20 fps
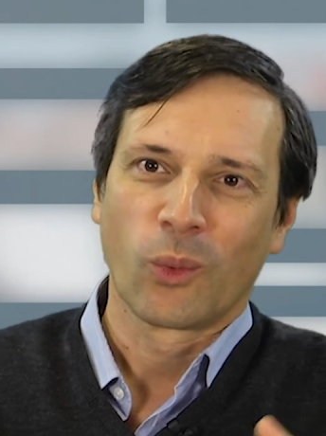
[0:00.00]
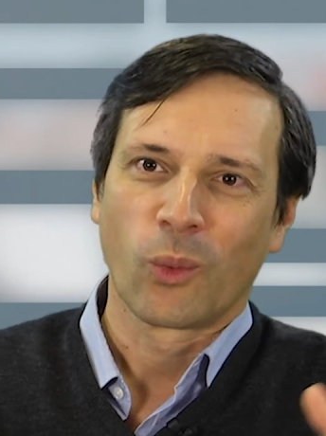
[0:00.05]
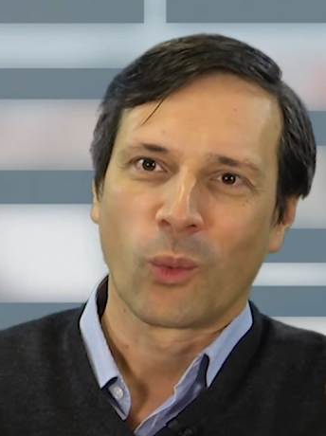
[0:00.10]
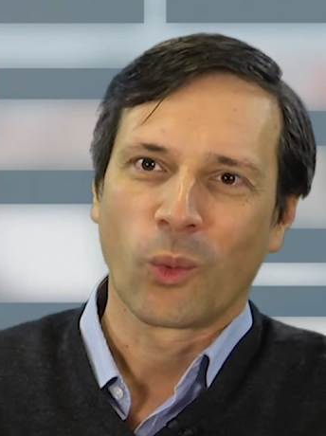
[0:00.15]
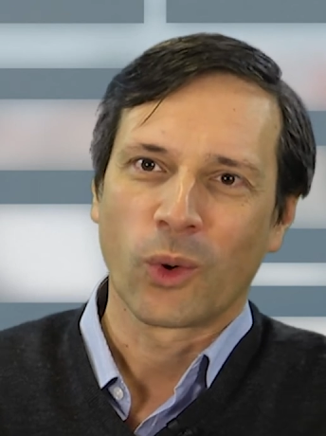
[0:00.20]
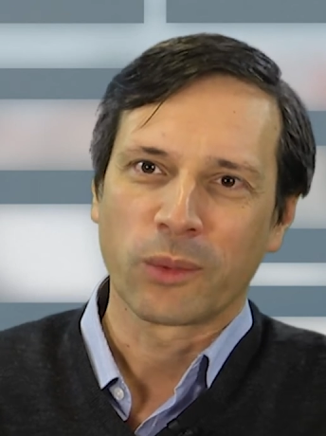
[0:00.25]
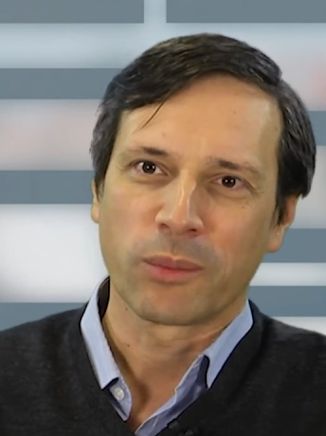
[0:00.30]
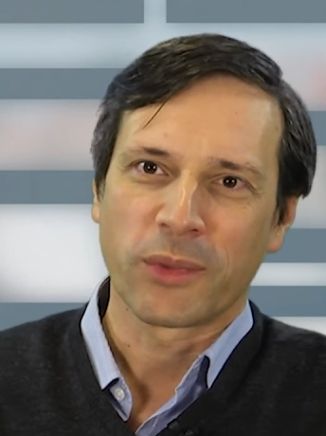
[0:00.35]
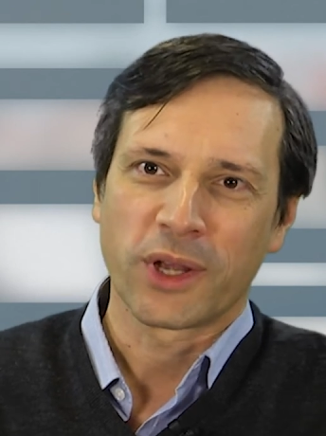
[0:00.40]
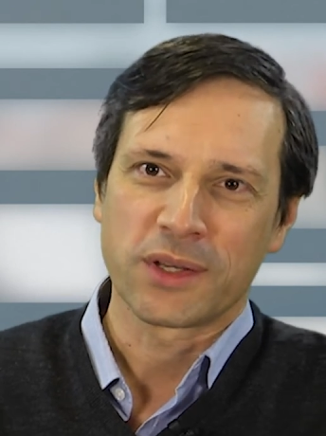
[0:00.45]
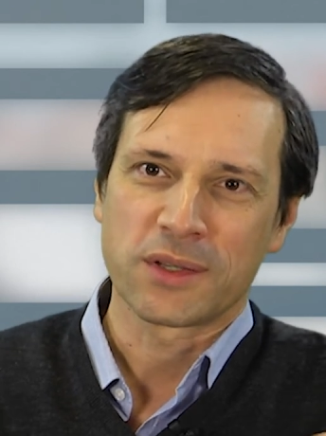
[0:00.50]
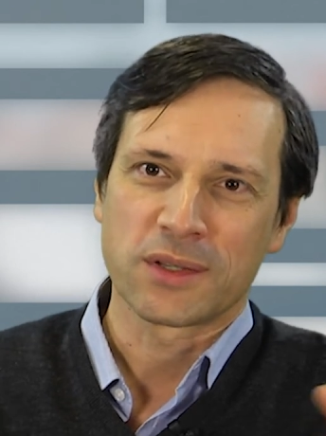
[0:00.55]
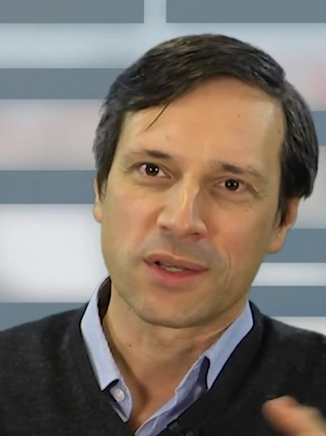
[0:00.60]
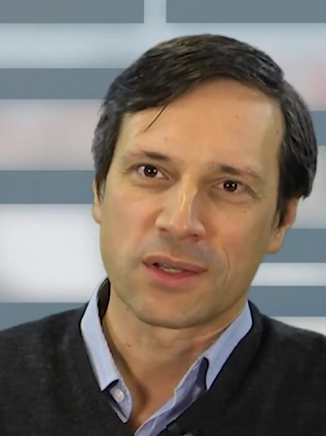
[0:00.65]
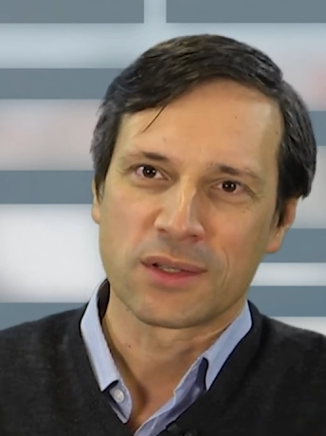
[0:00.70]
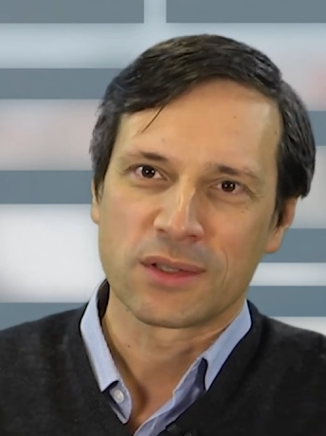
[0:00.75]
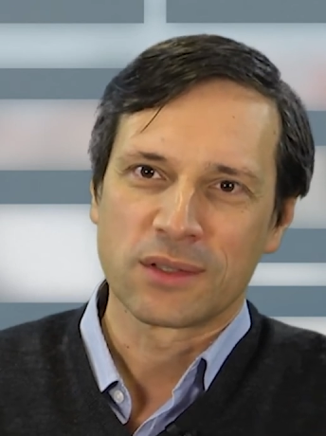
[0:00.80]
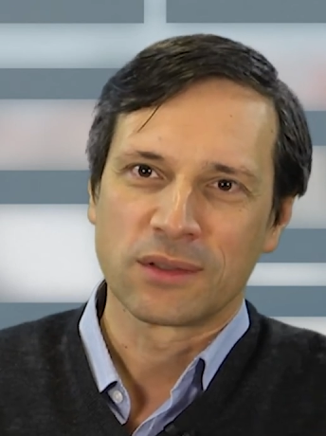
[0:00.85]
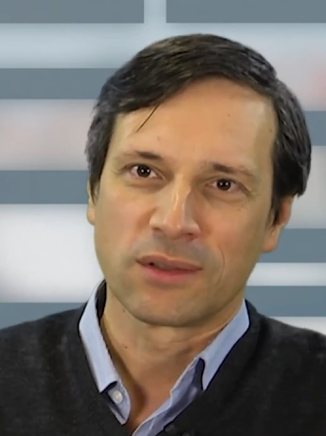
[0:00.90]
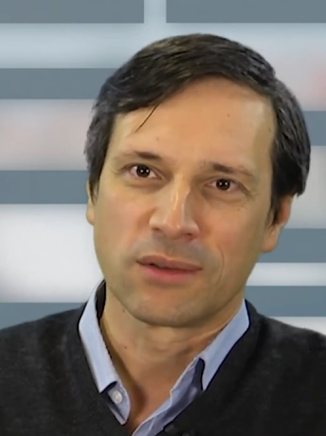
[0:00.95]
what makes
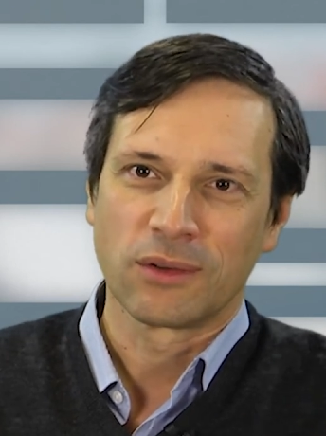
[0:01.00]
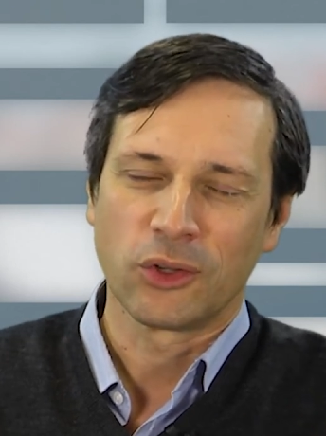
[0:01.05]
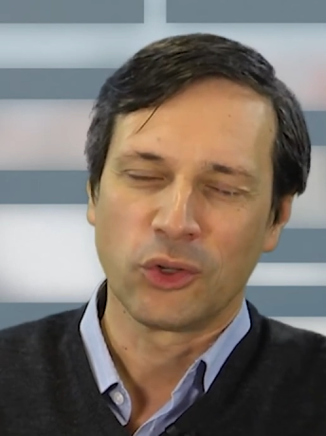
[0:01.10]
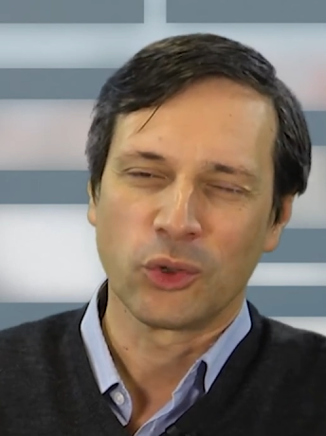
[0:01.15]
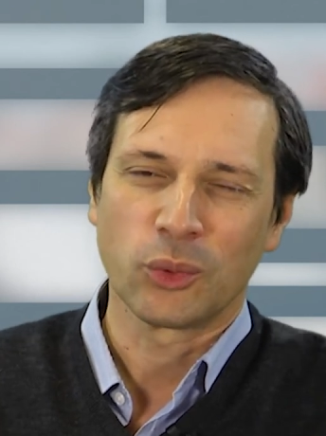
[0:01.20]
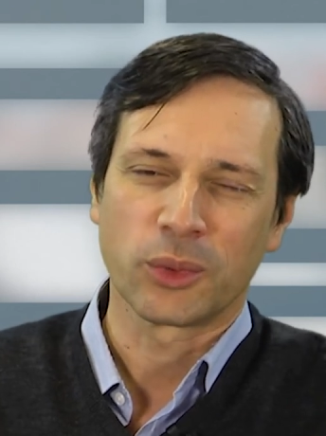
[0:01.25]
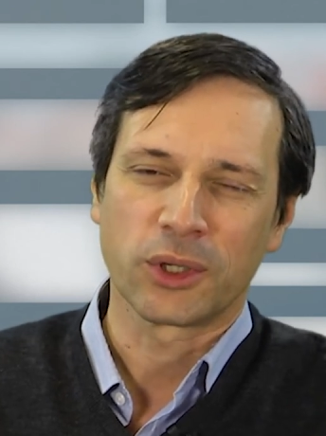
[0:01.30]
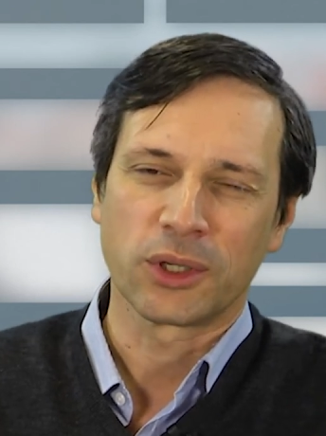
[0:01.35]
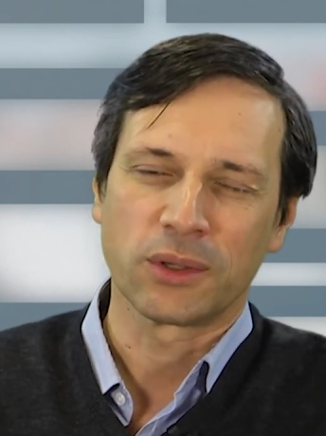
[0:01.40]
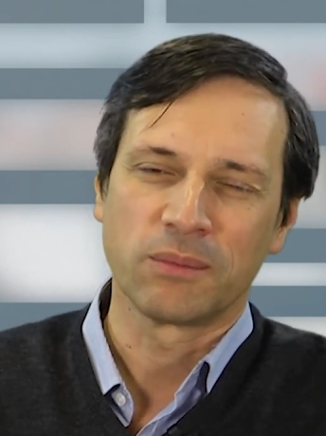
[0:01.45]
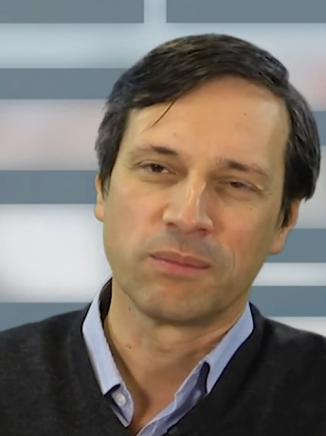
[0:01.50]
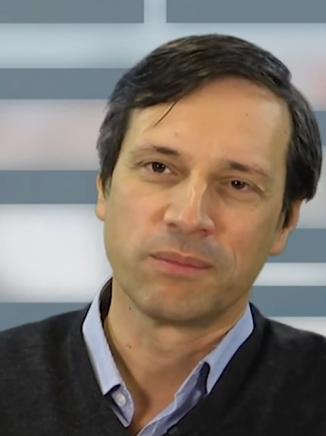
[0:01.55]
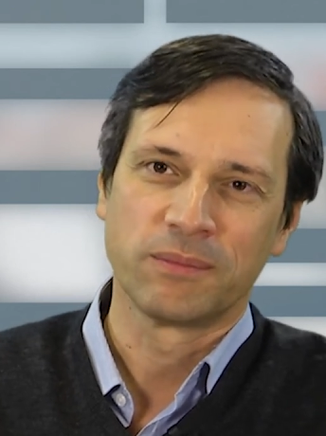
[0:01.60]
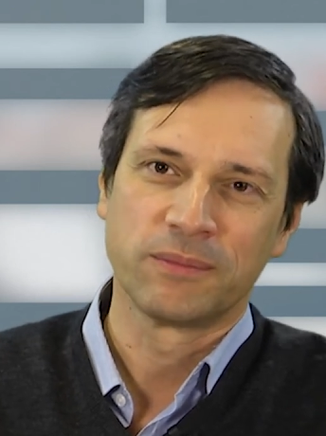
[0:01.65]
us human.